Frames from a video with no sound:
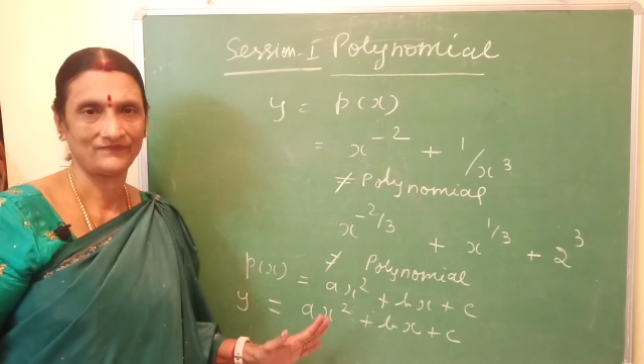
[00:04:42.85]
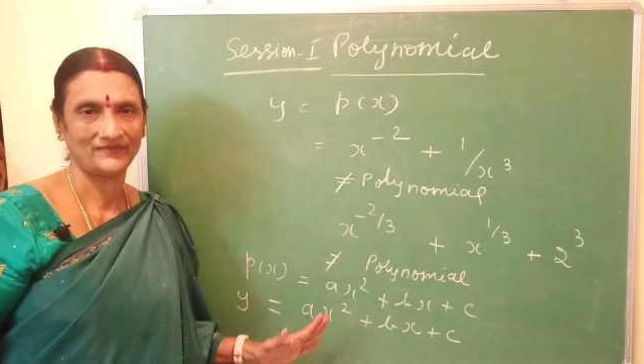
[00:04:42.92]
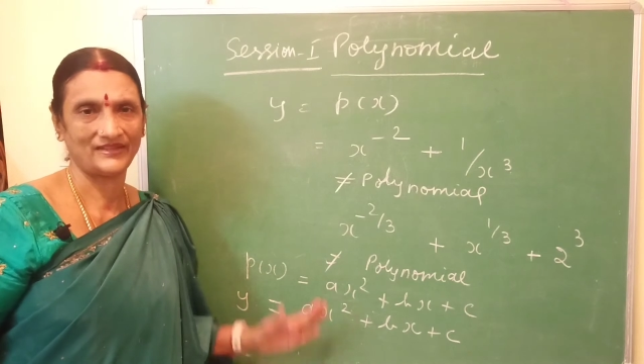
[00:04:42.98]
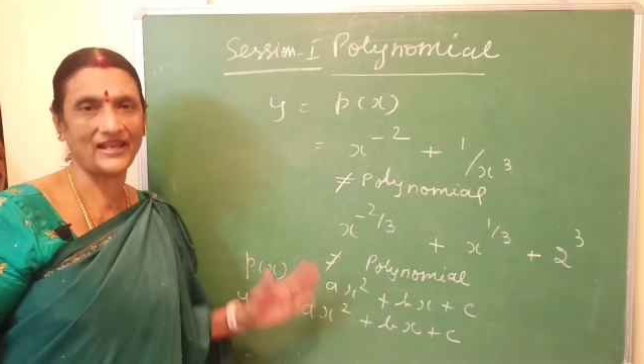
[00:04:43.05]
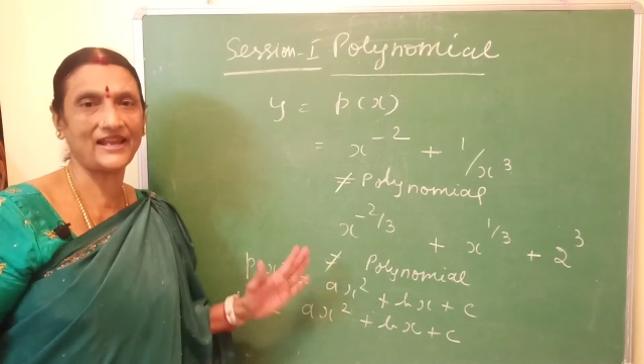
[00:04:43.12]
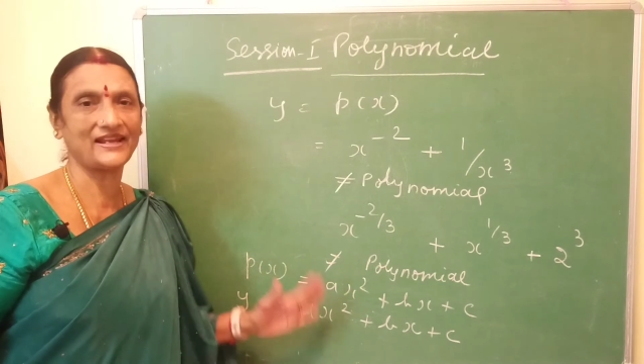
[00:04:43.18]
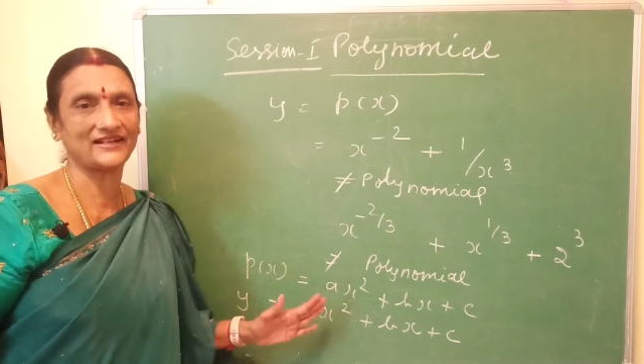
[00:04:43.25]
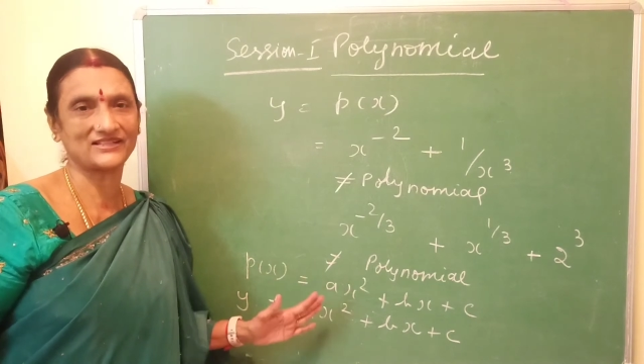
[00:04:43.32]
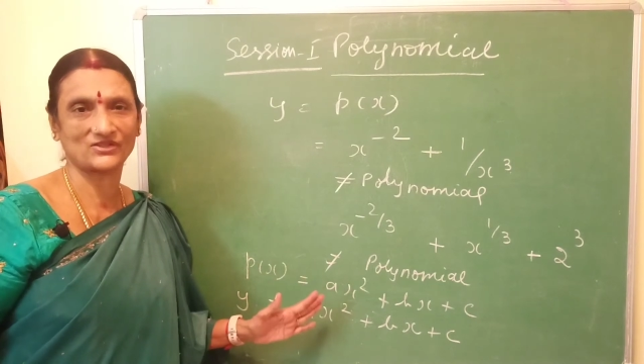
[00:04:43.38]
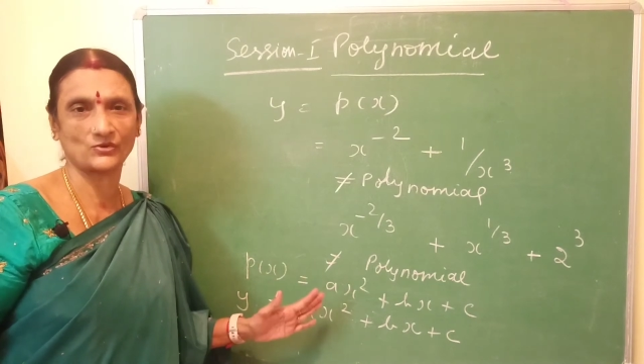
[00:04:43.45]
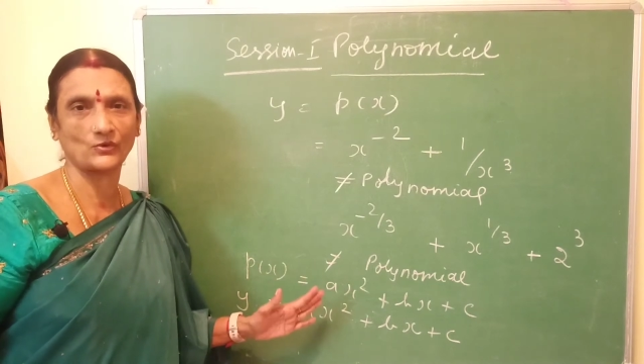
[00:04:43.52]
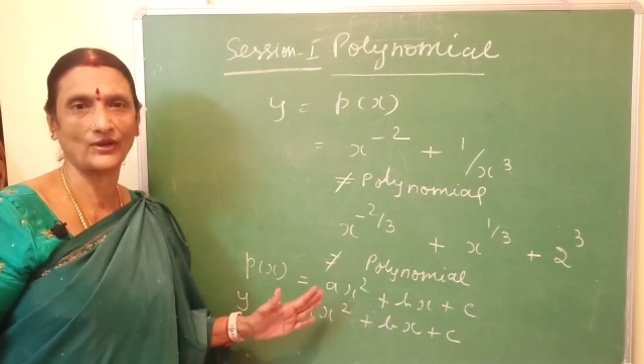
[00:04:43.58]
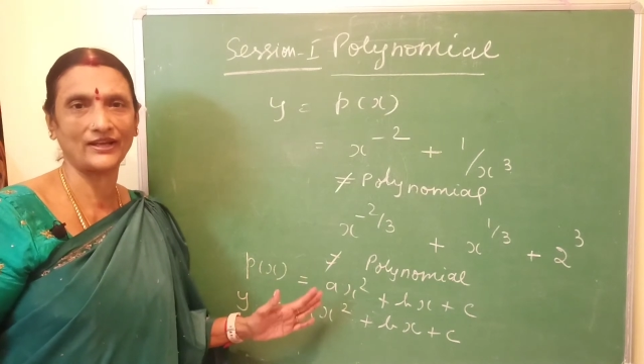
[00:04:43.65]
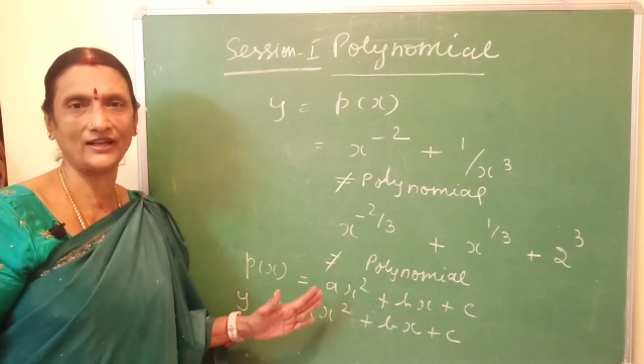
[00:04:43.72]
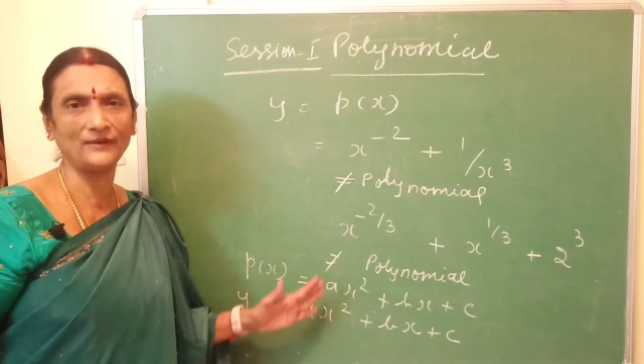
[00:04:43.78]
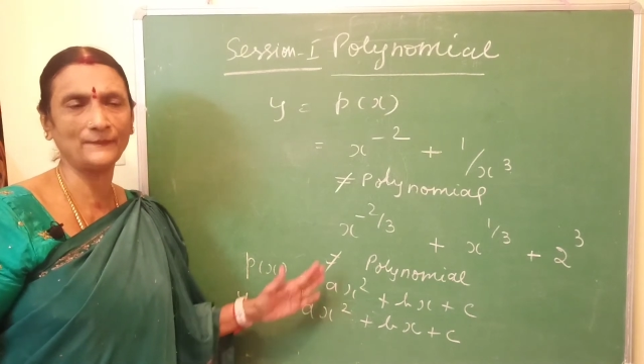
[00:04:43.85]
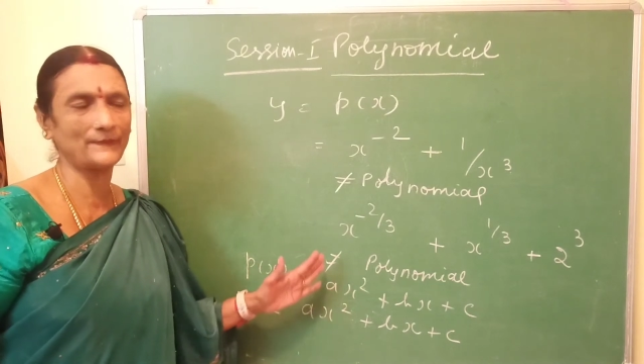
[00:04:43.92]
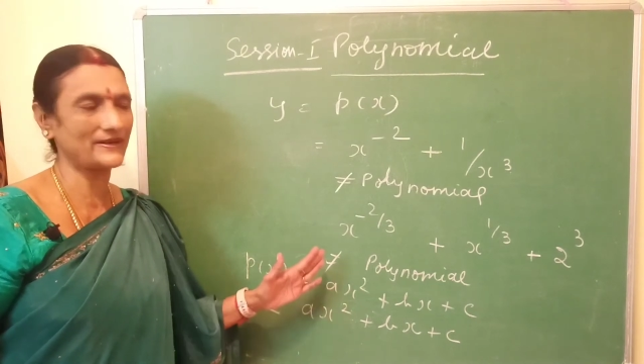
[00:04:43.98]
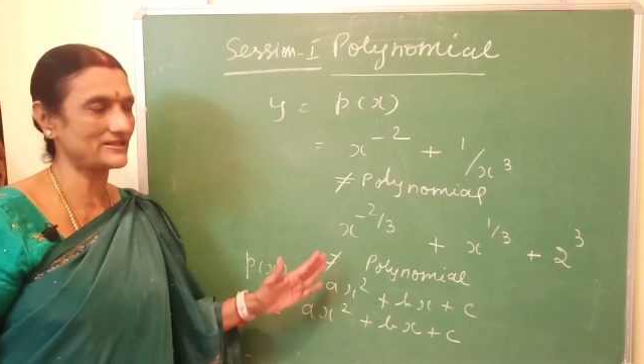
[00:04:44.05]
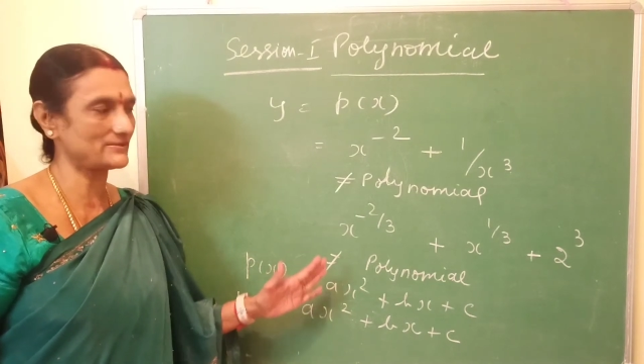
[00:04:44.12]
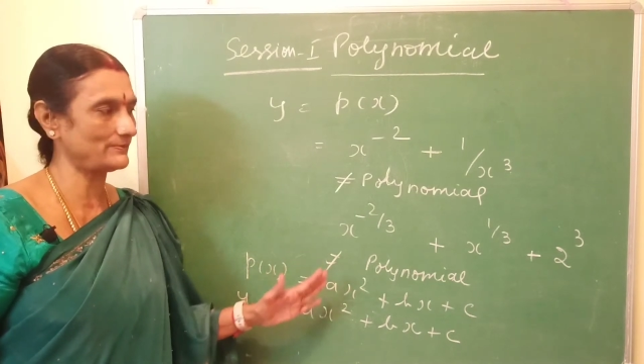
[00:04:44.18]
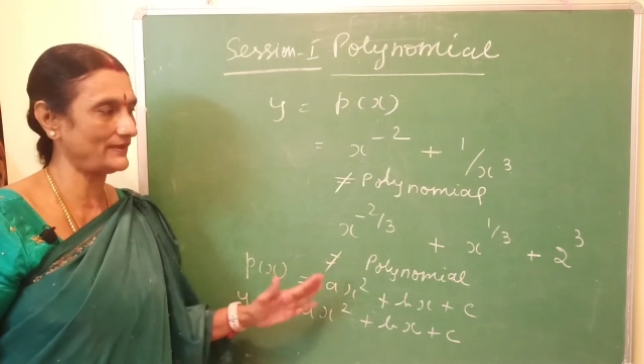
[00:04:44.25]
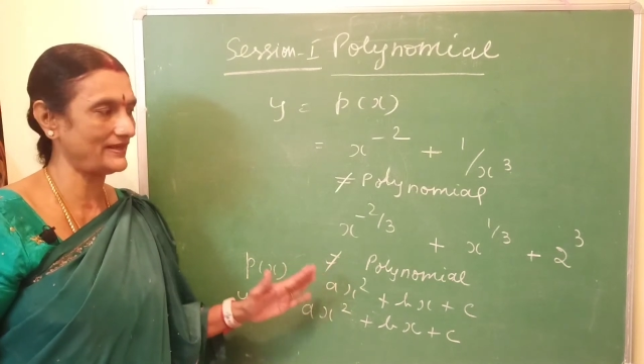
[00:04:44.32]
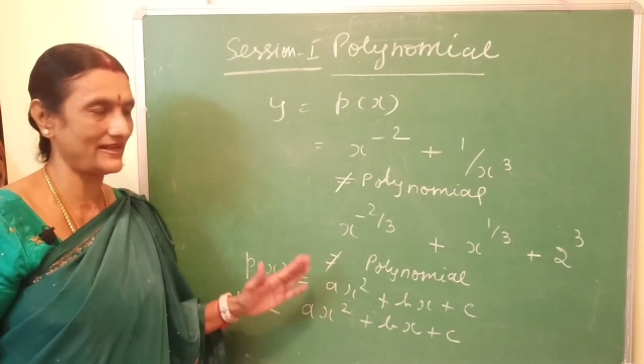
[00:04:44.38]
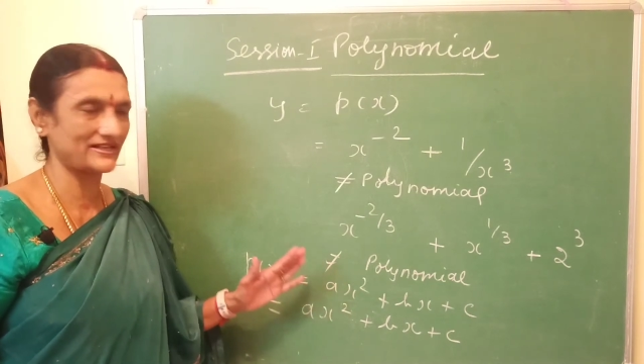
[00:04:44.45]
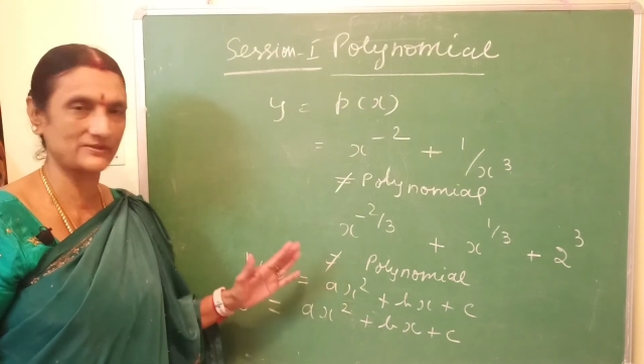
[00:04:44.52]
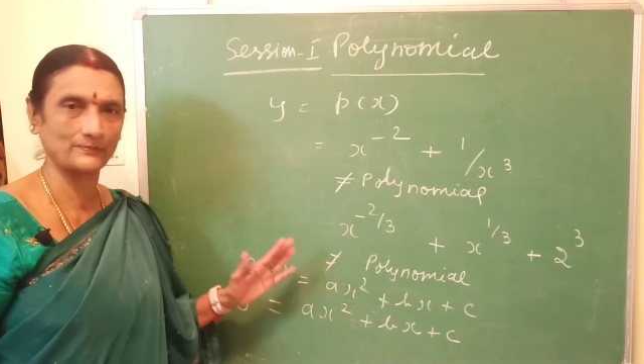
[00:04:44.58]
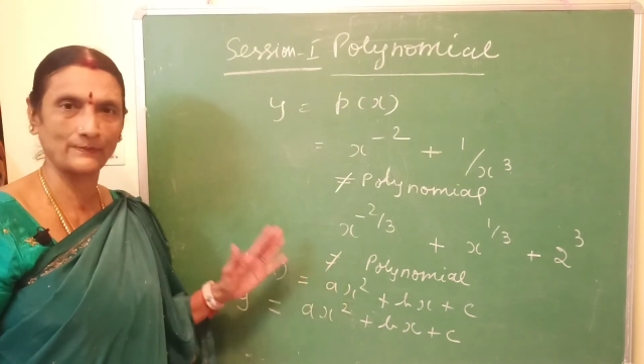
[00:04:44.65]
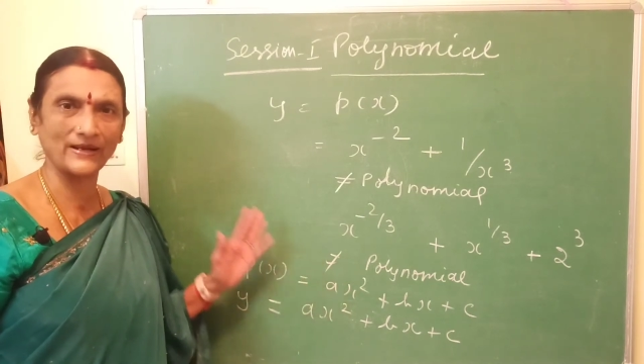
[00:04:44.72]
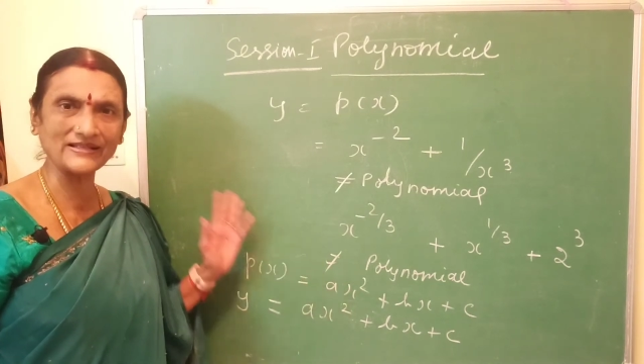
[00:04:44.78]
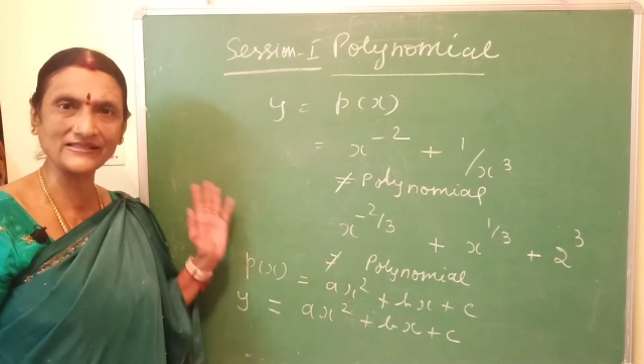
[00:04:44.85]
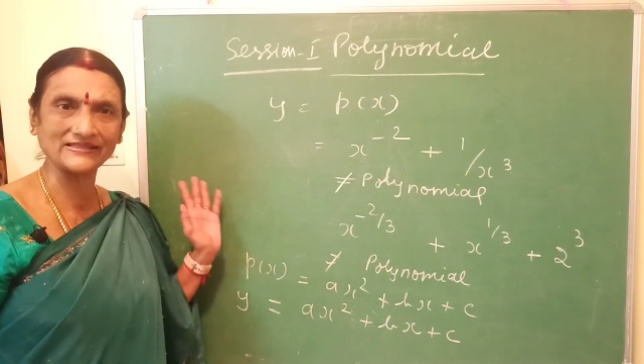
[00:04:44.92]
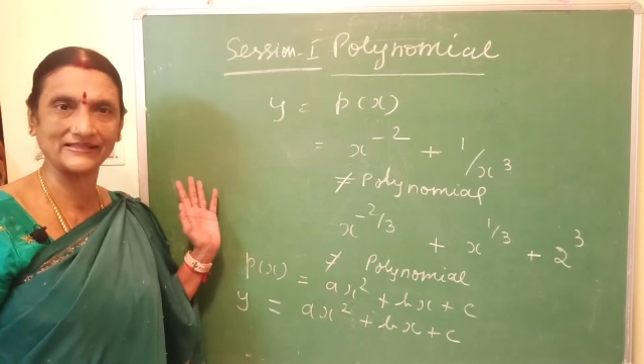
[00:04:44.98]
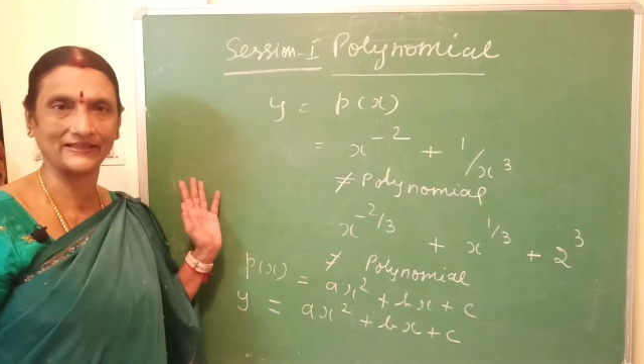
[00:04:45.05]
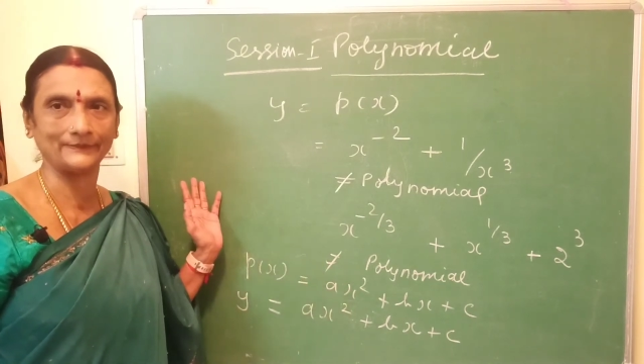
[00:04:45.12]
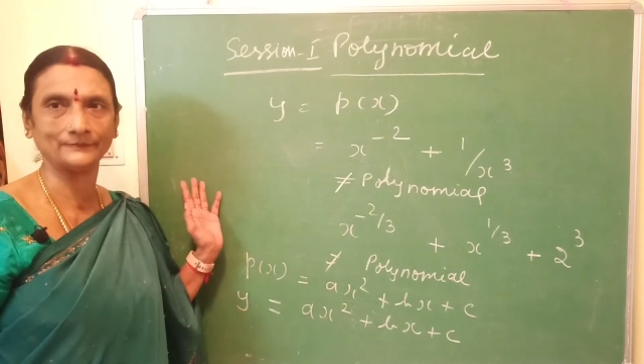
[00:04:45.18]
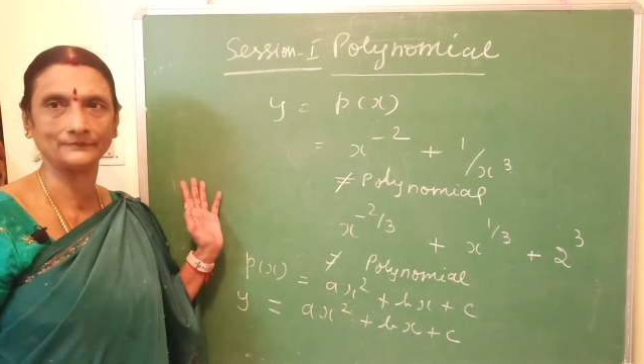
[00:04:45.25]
ax square plus bx plus c.